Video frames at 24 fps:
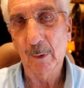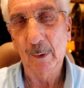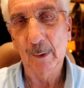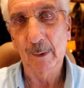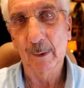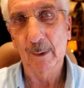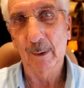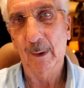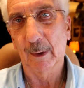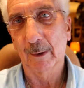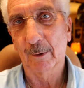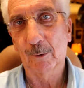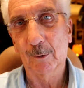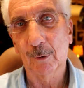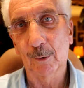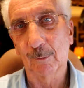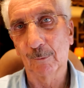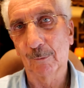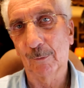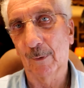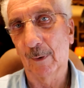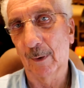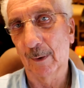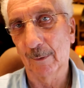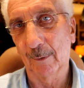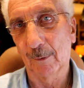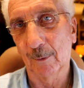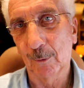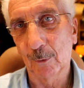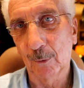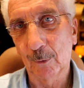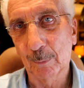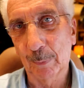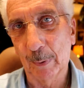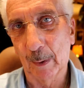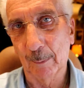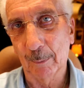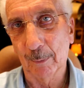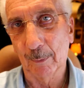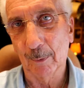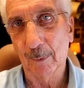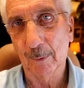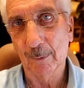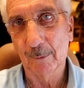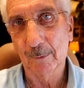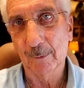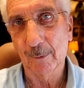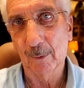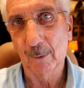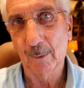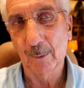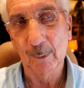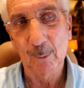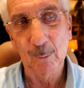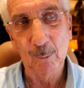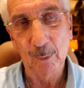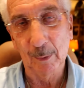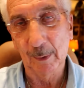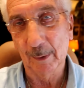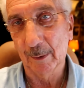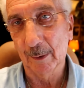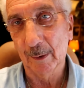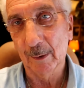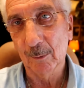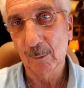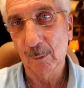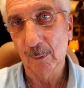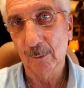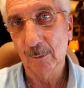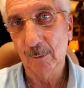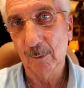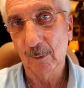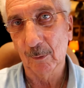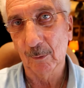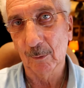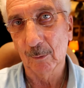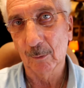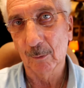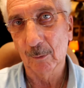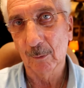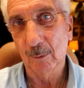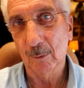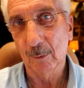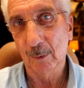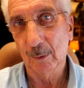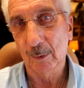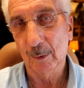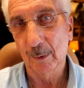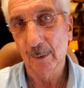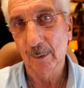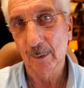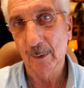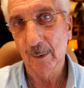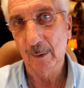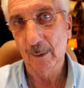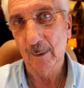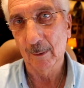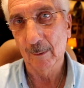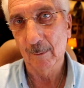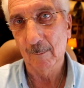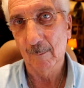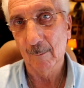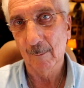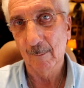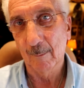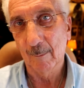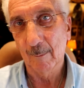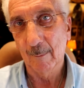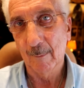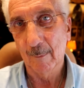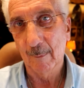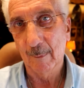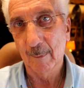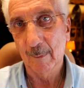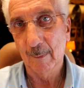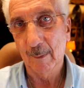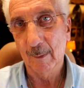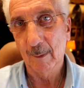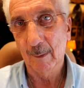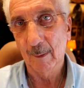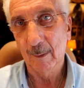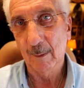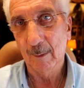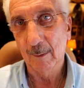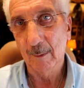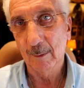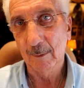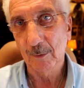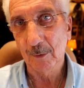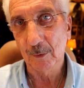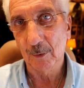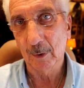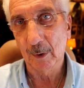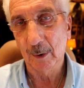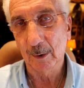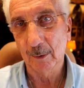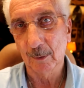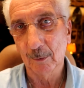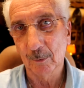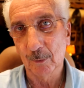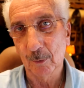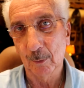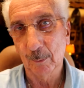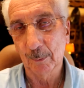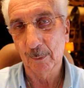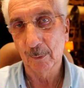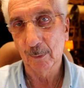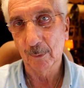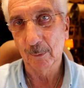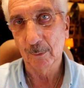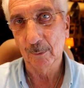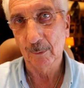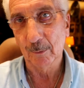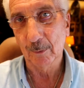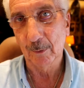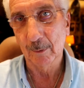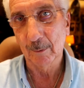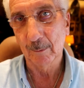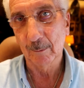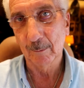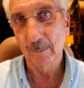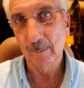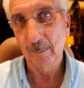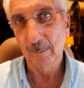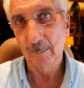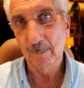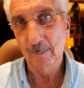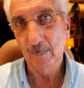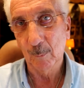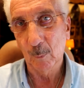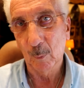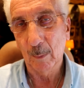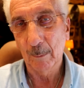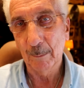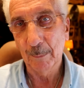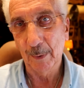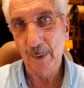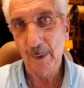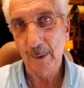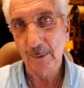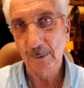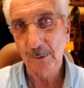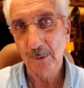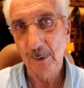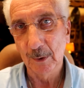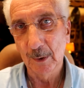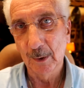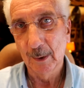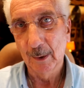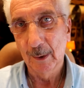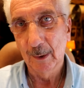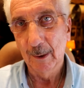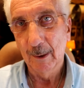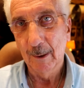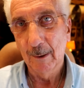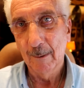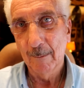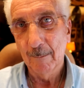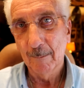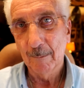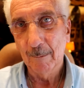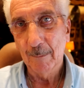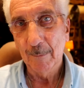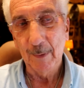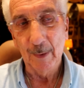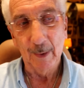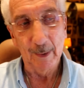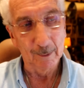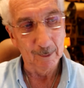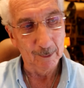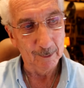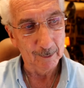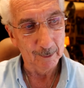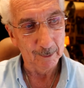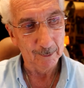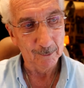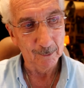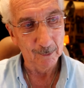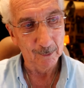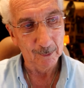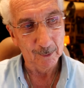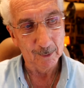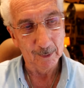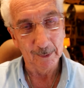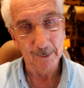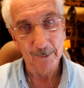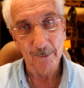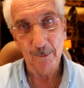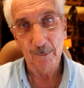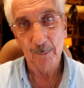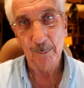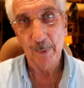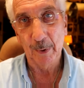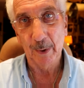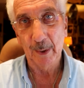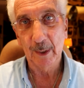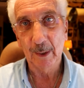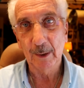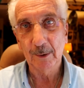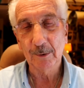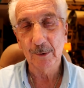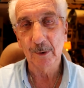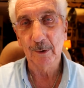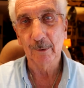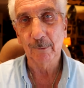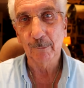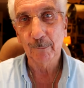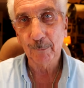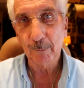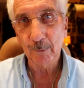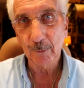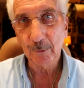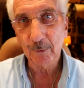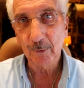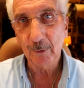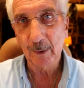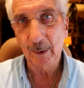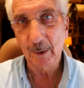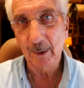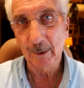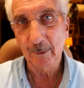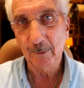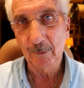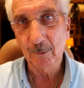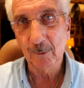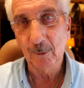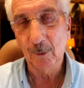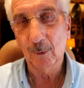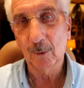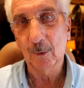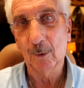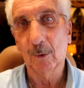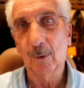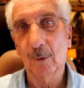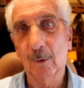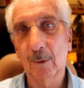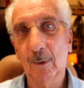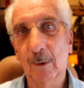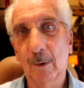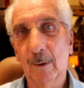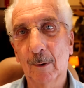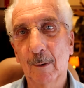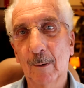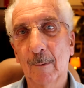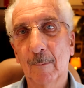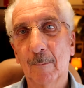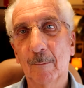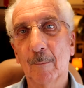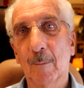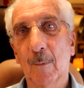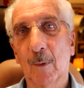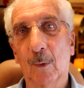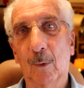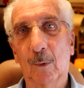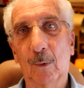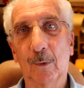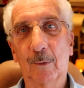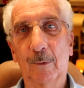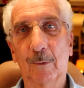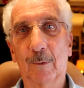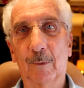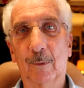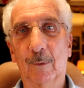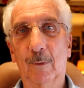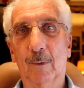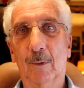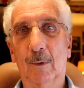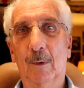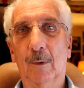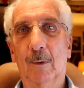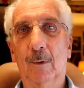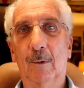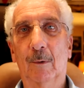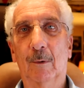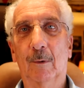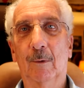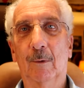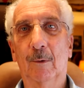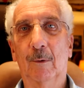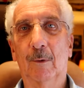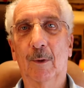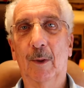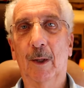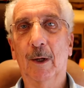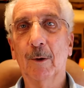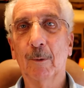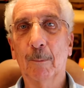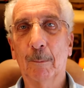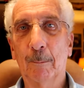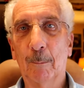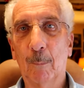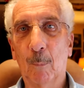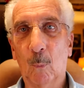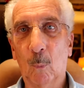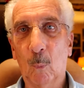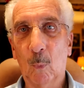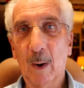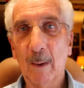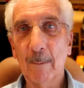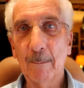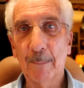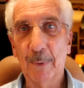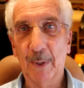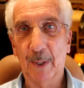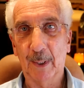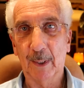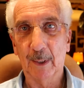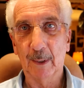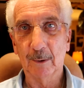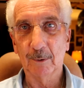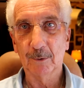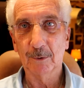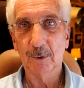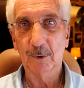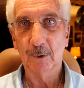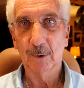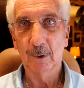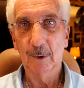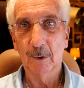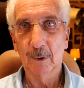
And I couldn't find the newspaper, so what I did was to look in the Chicago Tribune's webpage, and clicked on Clarence Page, and the first thing I saw on their webpage